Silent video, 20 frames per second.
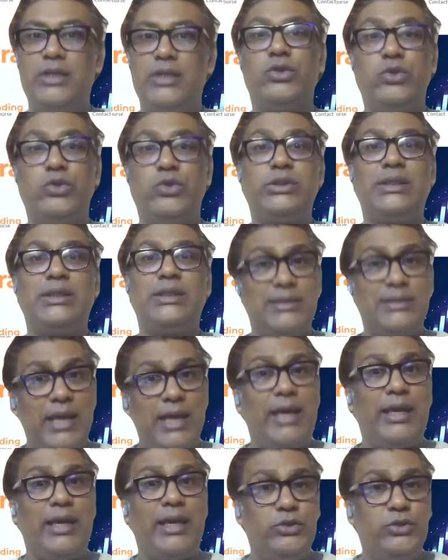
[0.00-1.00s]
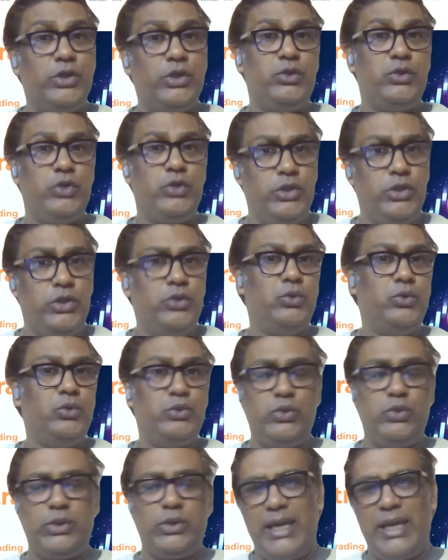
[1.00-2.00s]
So those are the cycles we use
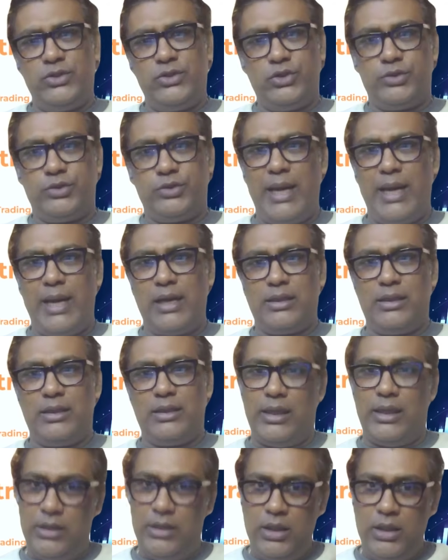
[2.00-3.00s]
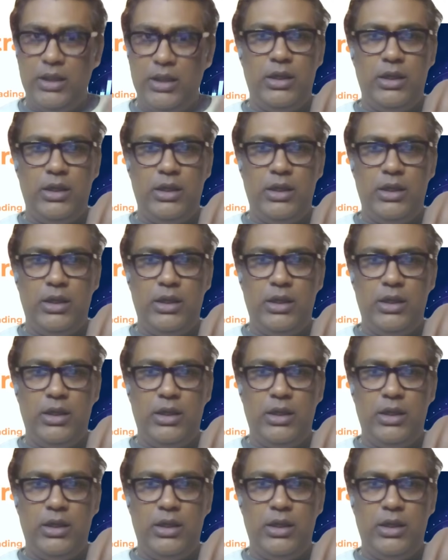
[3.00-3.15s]
to catch this pattern, and